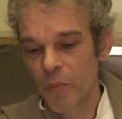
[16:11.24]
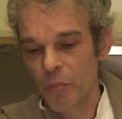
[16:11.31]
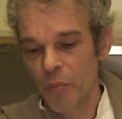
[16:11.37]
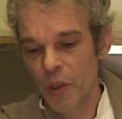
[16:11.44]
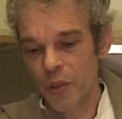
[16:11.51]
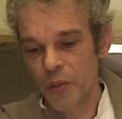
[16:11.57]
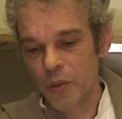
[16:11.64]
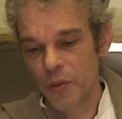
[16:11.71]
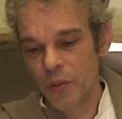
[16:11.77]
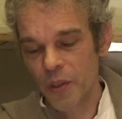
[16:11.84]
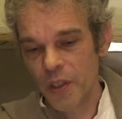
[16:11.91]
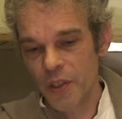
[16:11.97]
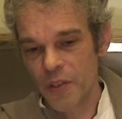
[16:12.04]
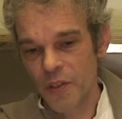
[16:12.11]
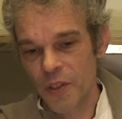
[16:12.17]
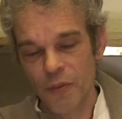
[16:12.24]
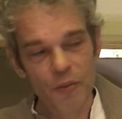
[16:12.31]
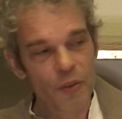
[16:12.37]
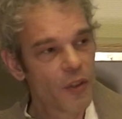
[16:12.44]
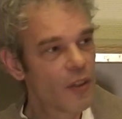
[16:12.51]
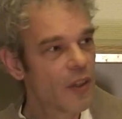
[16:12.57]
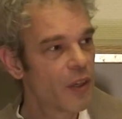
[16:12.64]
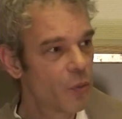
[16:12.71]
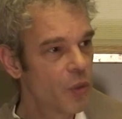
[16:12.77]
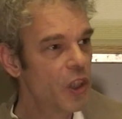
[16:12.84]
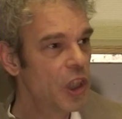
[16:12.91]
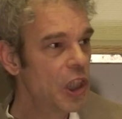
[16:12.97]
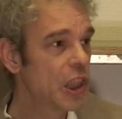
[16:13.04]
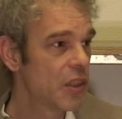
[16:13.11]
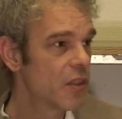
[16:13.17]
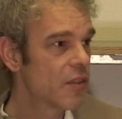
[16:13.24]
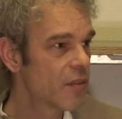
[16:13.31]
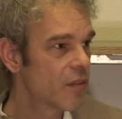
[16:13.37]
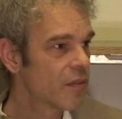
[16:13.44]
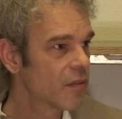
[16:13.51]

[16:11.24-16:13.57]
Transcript: But it's different than with needs.